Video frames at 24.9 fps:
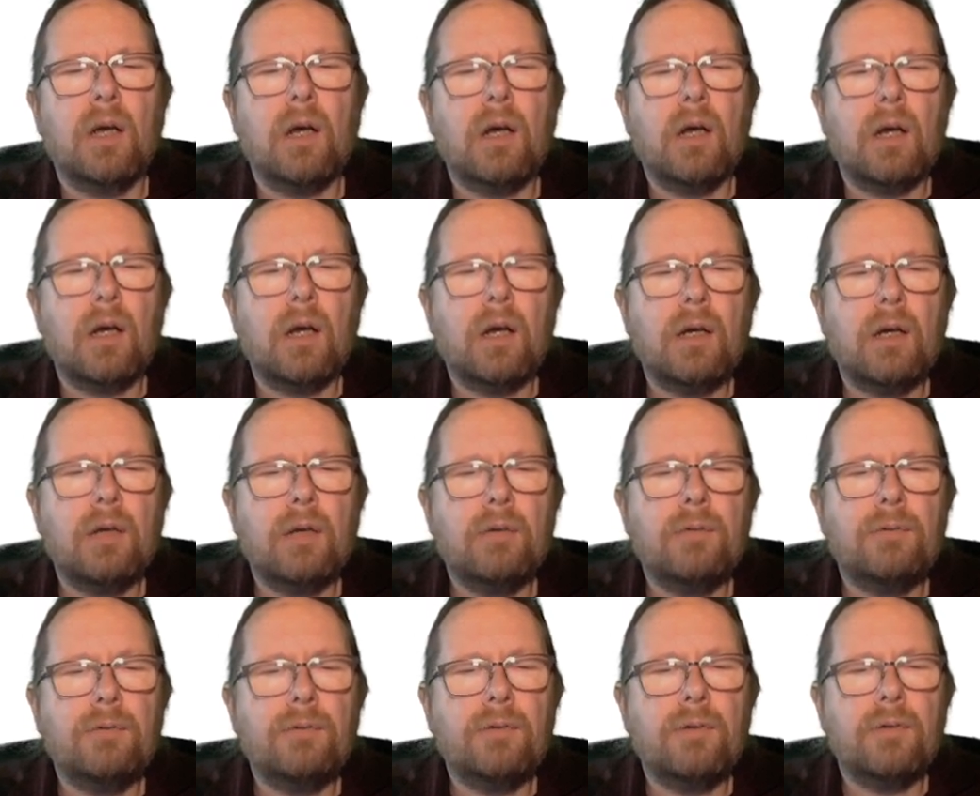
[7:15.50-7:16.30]

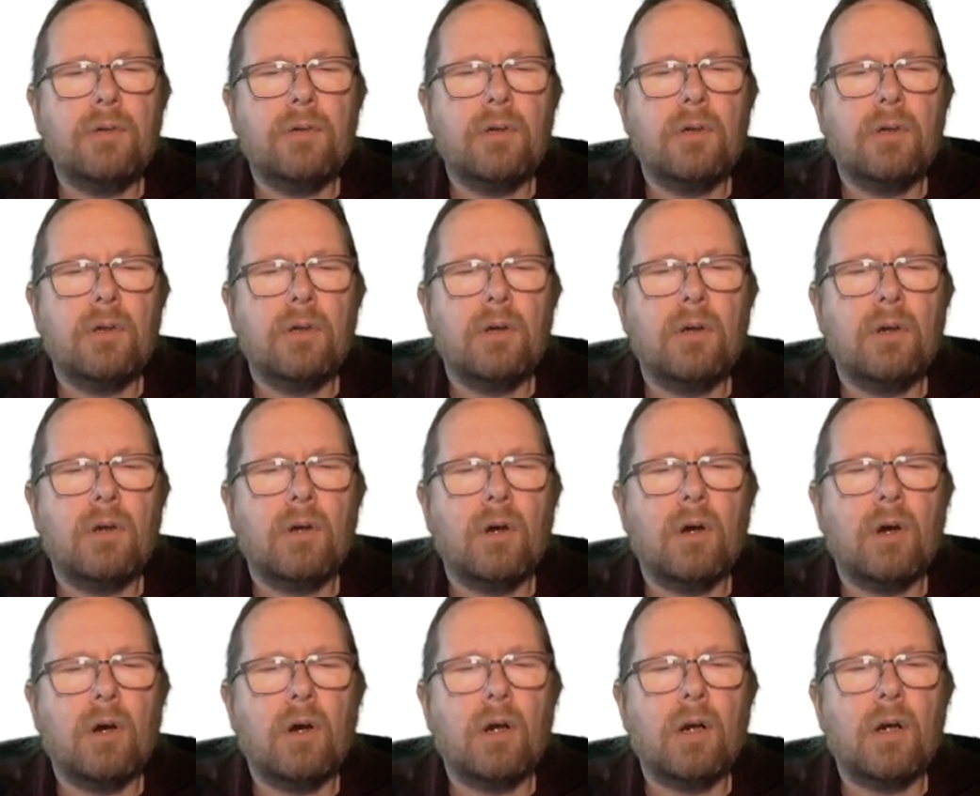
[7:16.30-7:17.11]
of
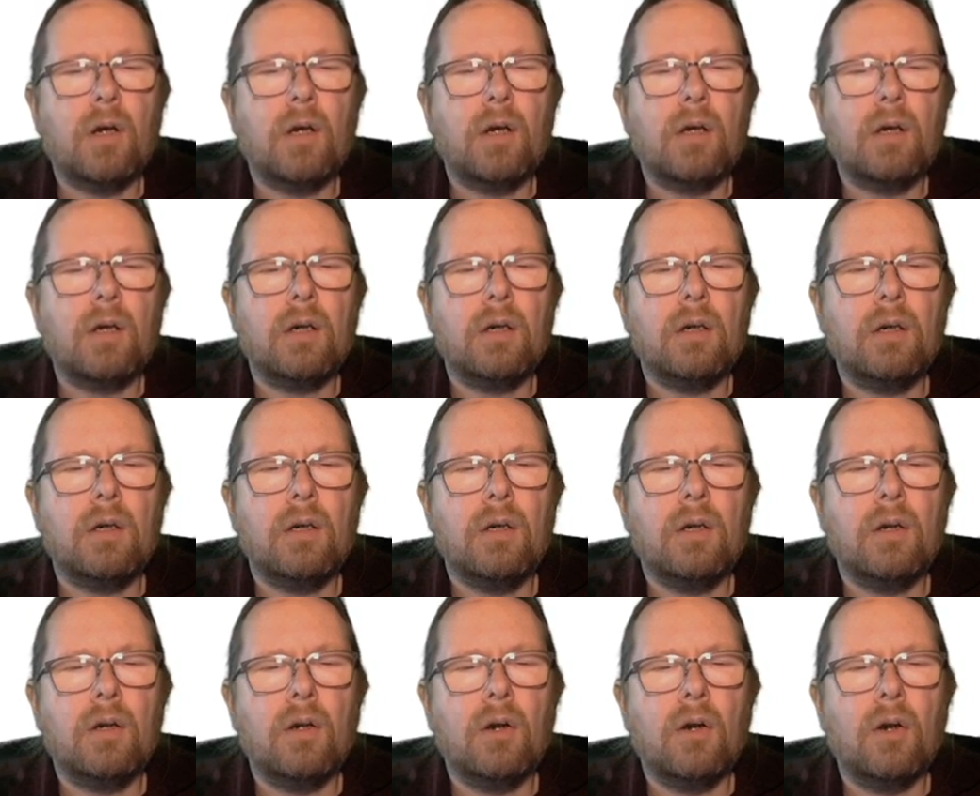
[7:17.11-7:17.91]
r
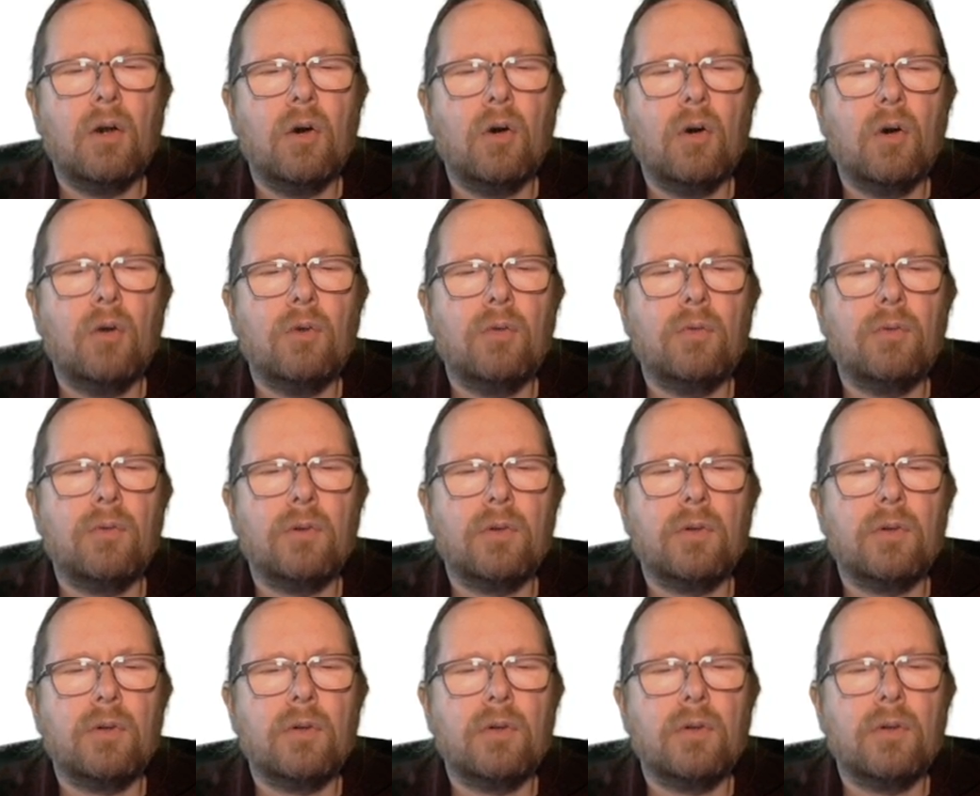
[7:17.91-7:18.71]

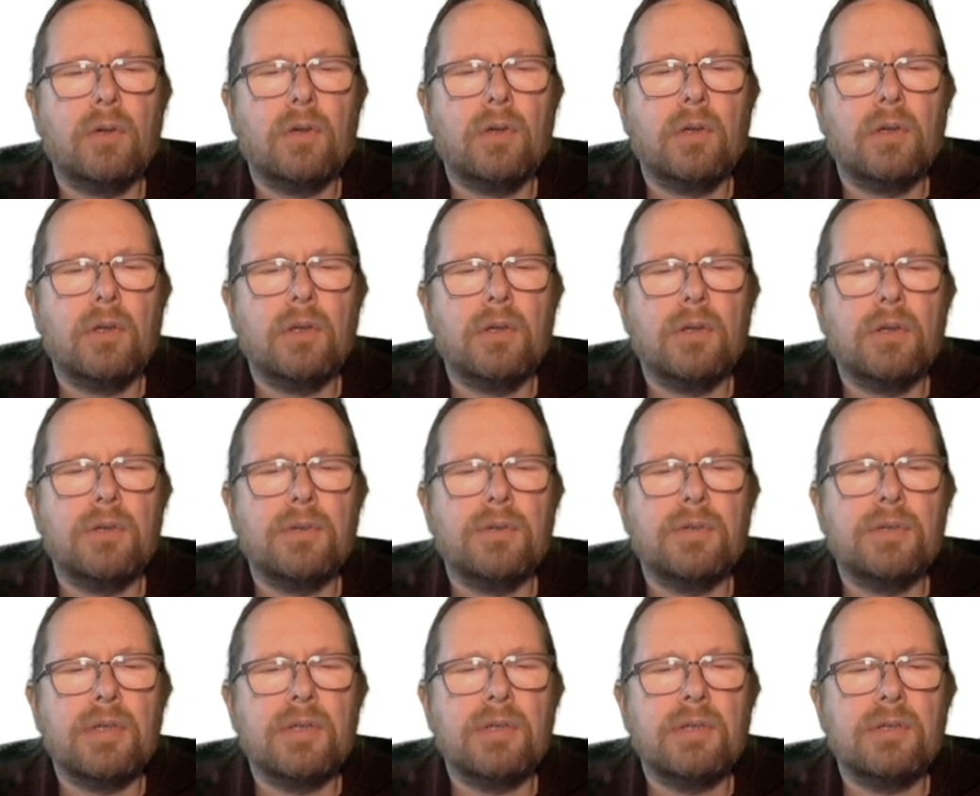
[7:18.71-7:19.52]
over
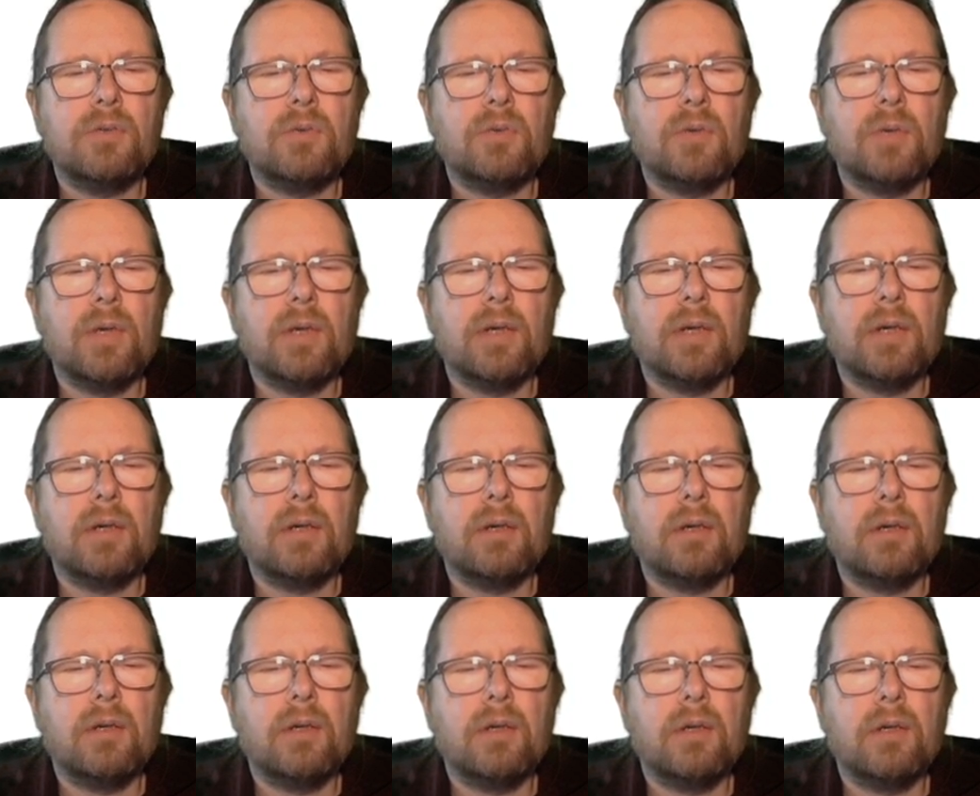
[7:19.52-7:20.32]
z squared
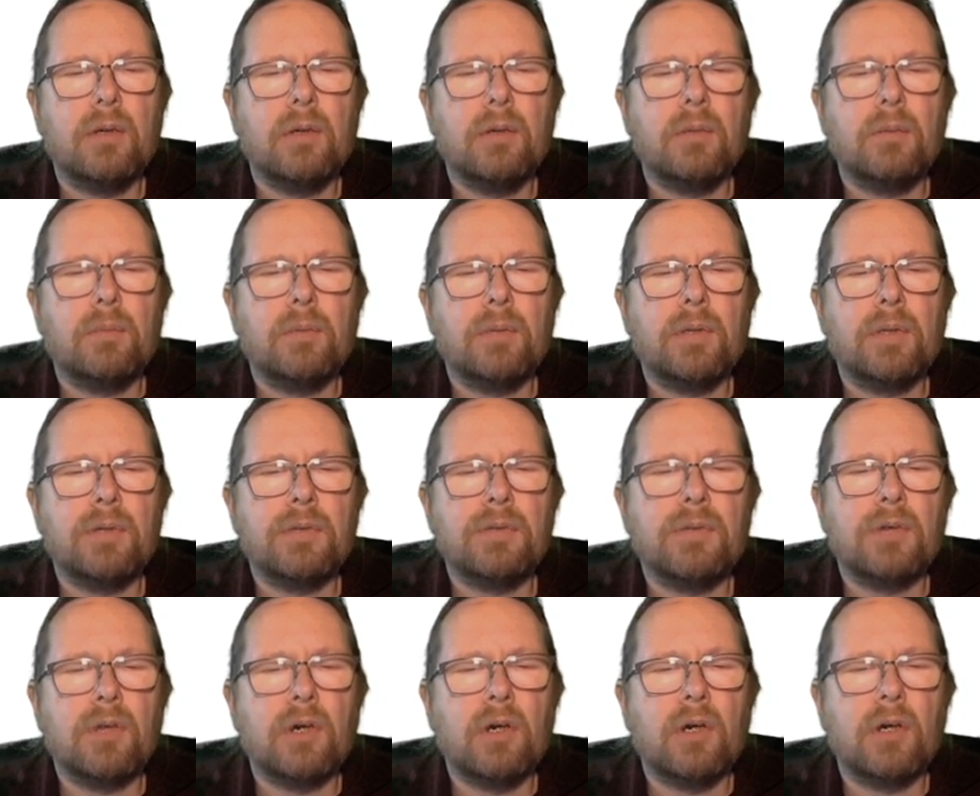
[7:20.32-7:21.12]
plus
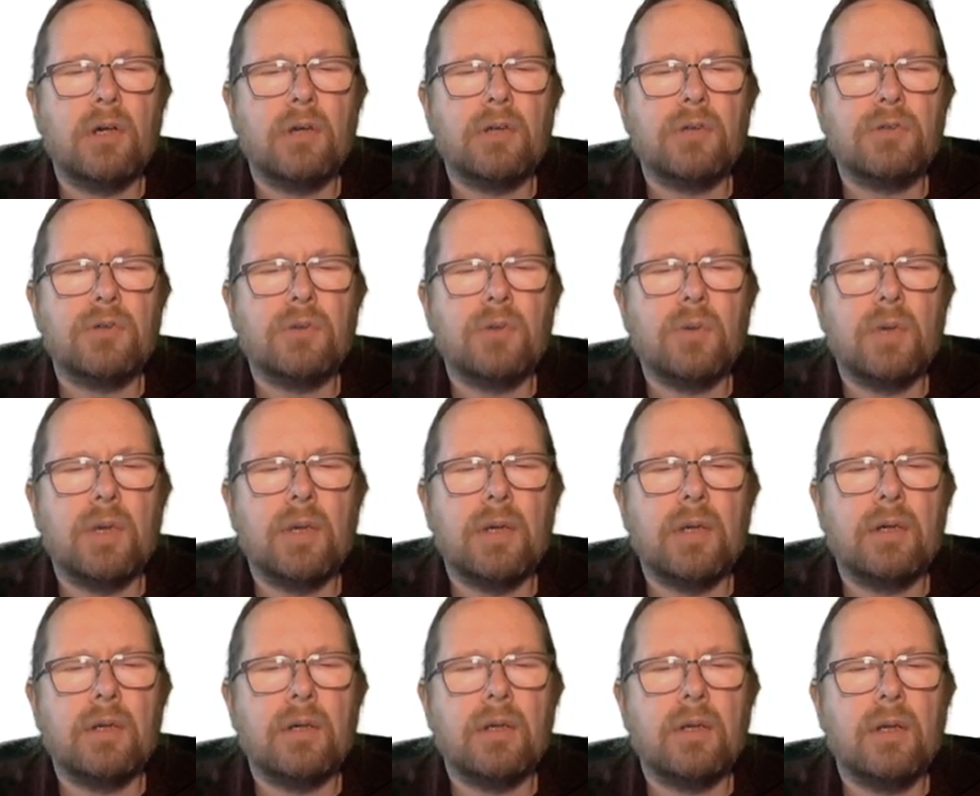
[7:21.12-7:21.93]
r
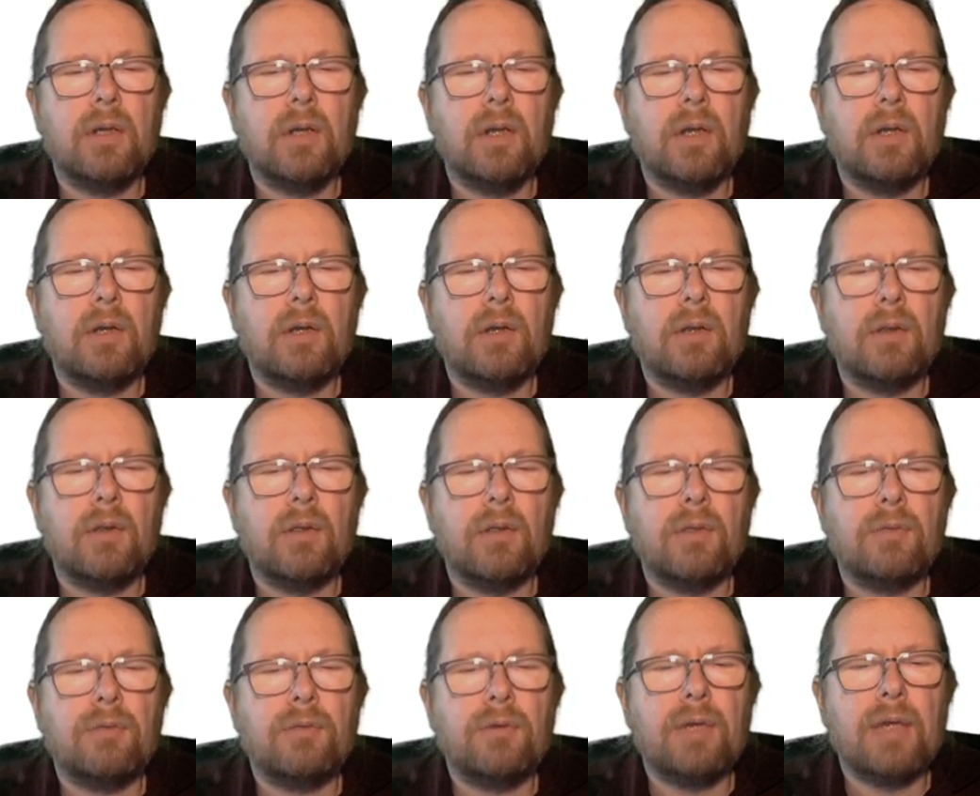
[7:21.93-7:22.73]
squared to the
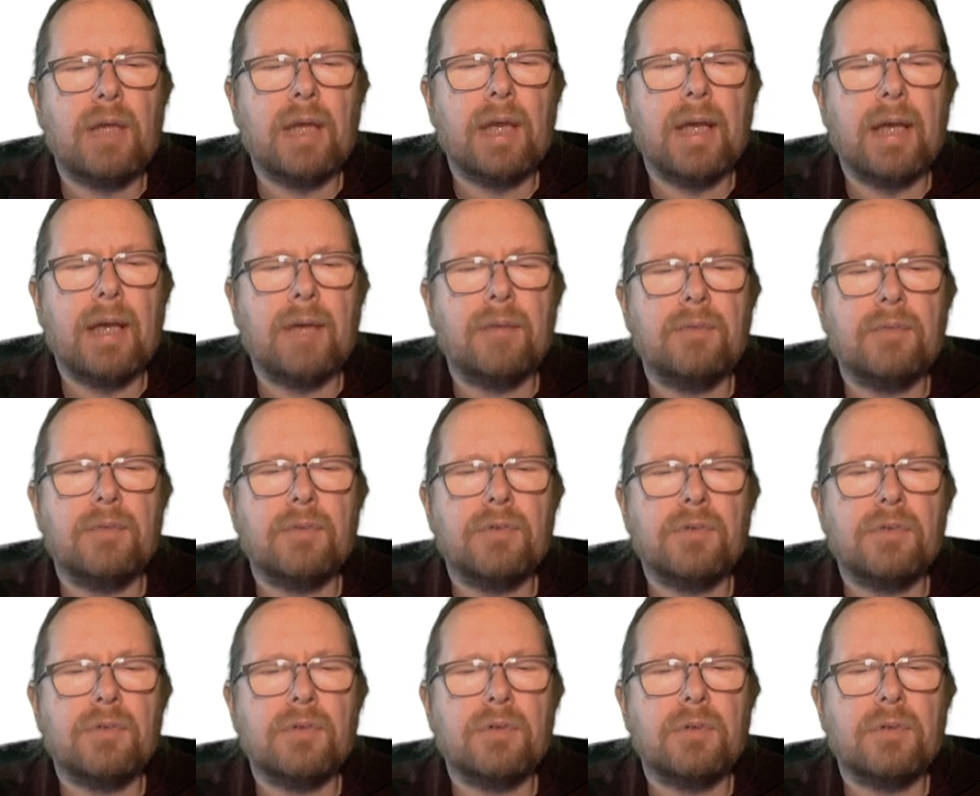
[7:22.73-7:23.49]
3 halves